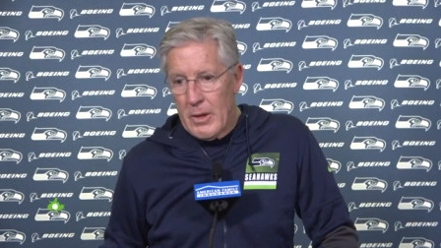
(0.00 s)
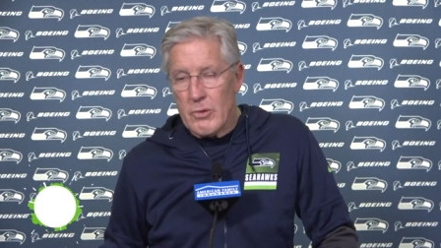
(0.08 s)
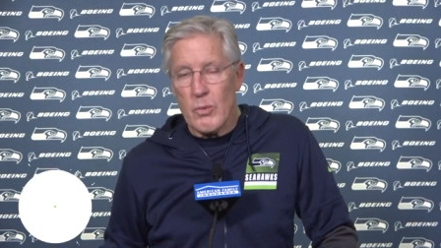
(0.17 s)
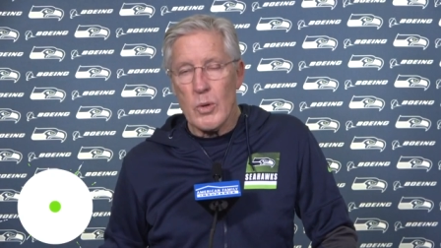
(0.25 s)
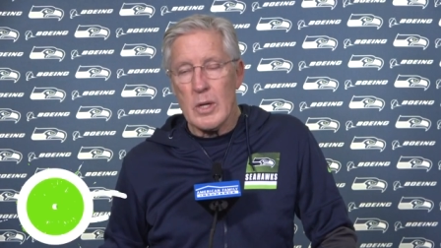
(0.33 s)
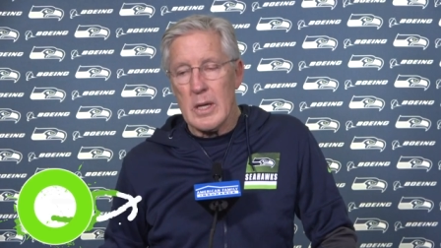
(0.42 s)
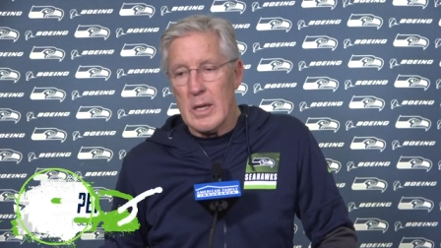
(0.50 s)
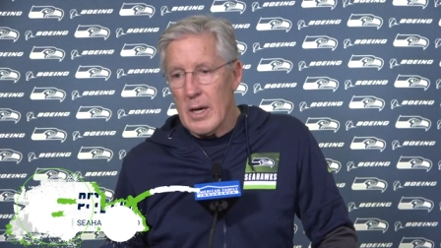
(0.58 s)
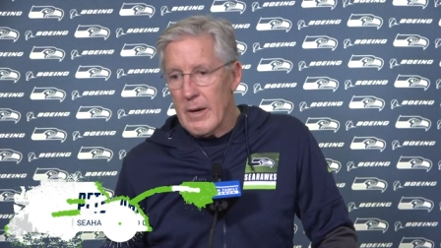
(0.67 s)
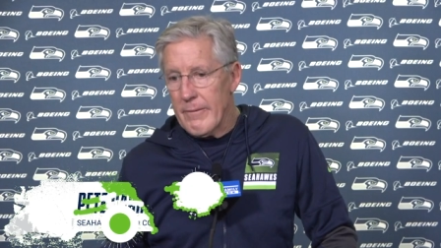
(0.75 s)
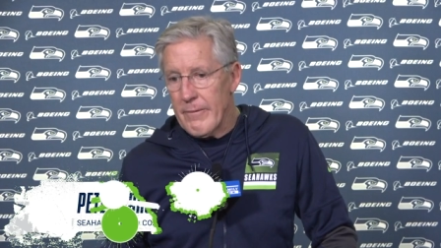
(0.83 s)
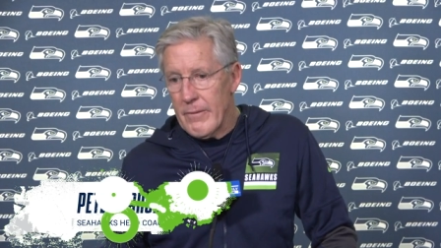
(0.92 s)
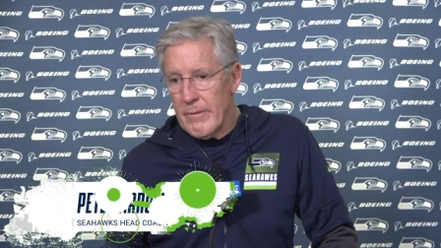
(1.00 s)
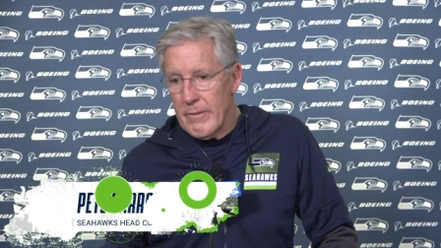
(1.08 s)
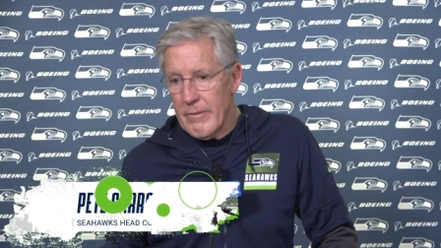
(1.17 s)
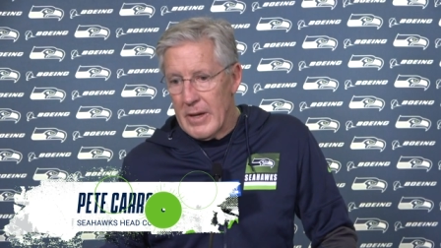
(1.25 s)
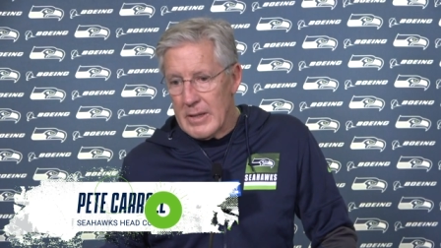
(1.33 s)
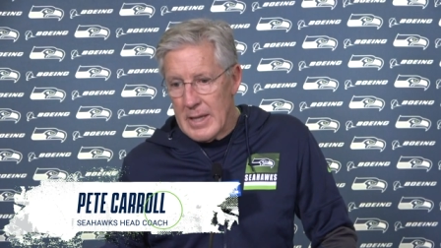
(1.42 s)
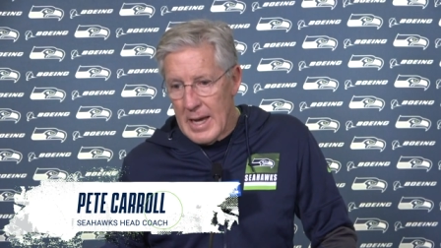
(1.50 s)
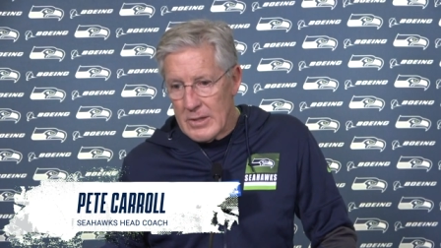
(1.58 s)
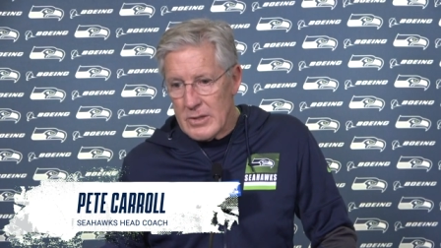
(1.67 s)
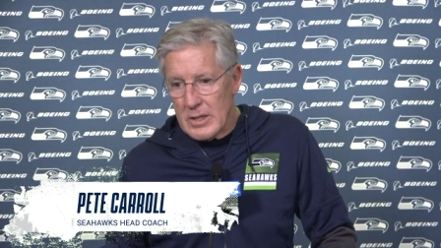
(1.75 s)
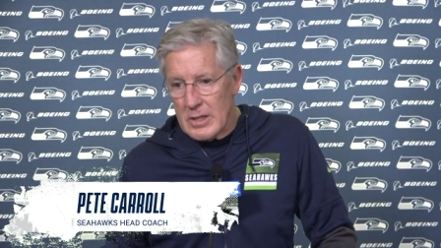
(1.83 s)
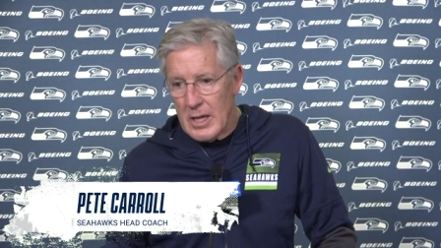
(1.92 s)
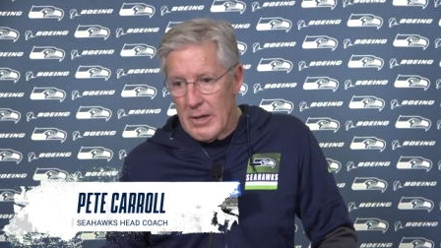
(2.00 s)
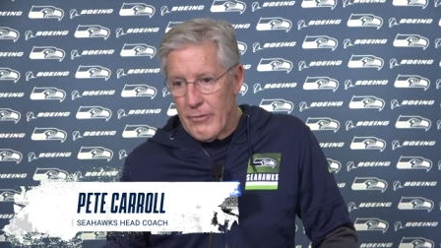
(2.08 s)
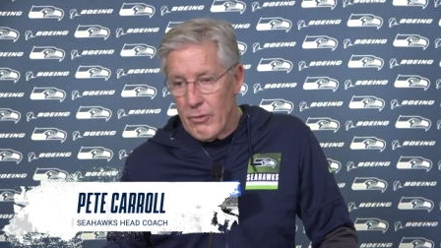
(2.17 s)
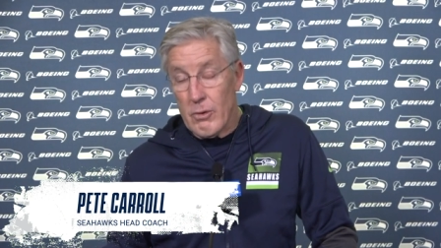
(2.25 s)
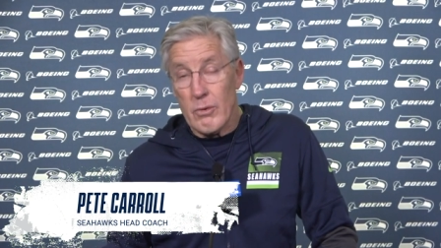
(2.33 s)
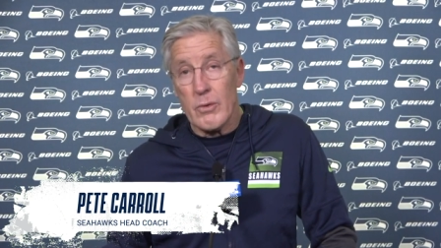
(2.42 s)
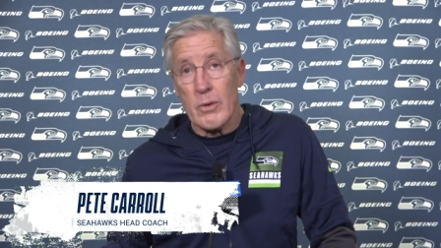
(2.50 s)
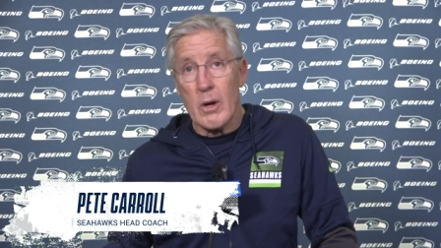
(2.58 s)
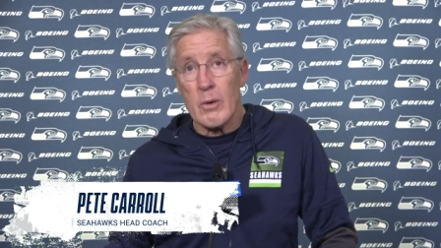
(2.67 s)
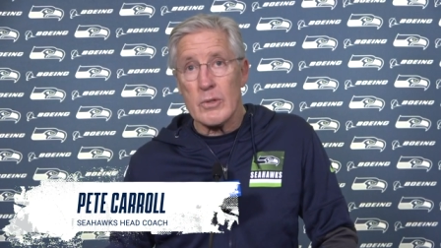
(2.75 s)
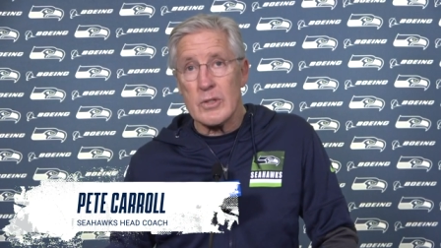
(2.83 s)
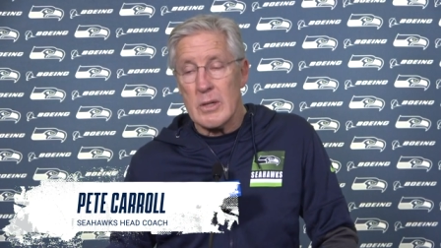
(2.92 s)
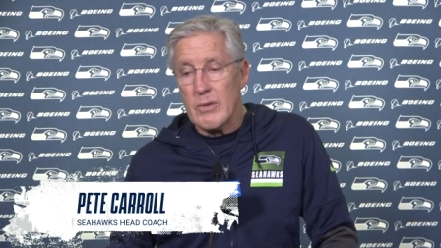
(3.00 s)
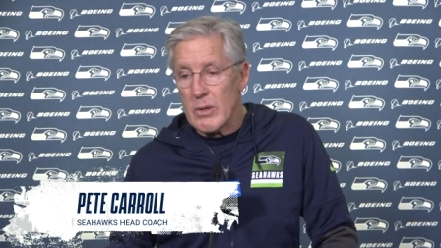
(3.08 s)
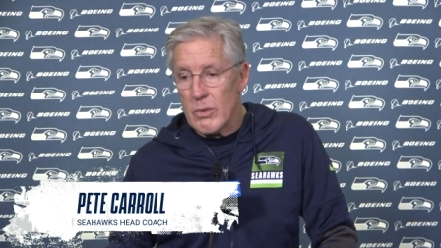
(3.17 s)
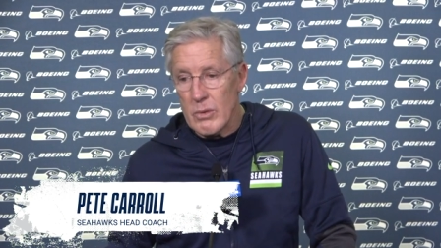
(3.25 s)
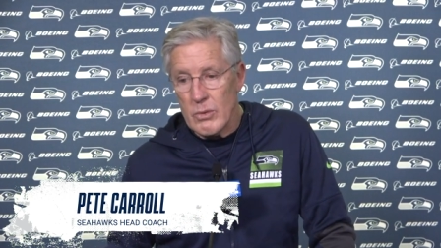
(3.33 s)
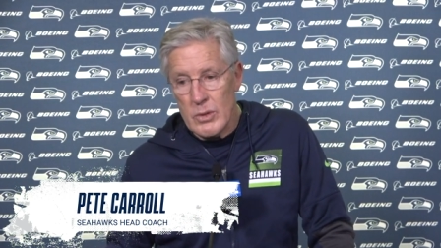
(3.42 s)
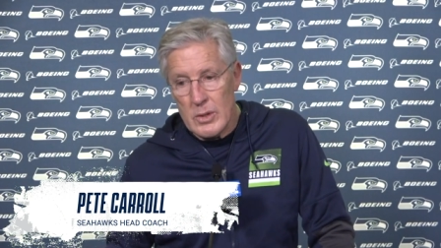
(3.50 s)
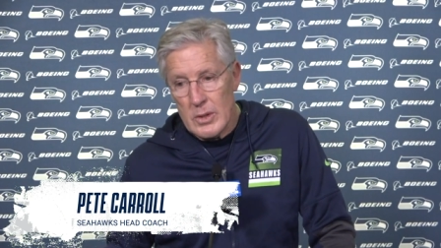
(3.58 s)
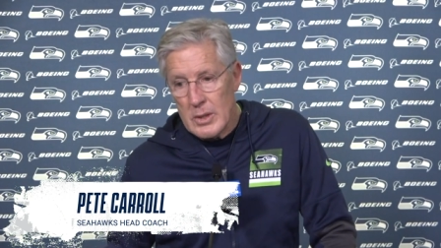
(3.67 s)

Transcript: I think it was really a fantastic day for the, our receiving crew,